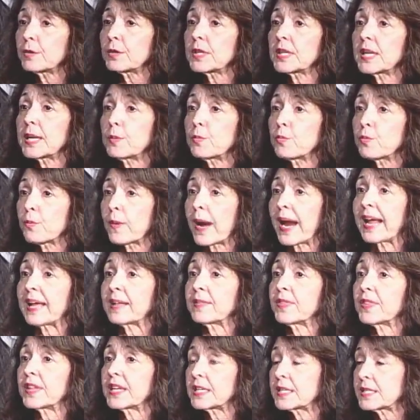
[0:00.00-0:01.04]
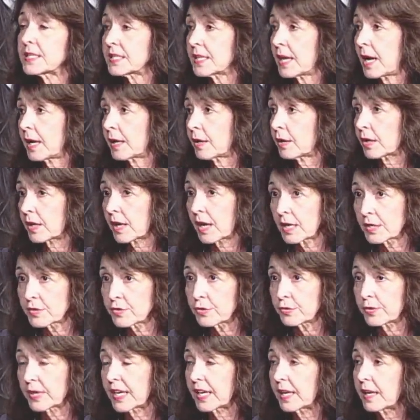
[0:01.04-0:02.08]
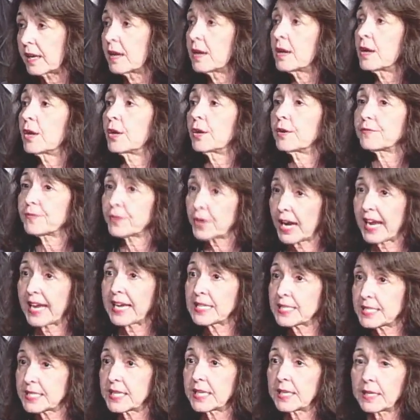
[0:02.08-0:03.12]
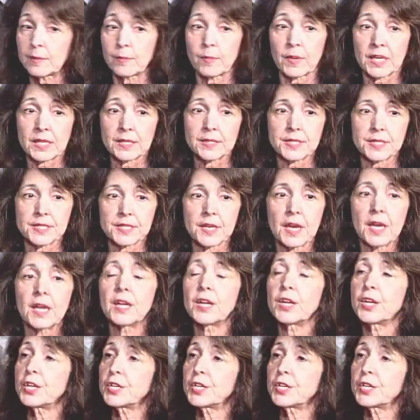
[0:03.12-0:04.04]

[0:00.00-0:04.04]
literally ran the entire country for 18 months.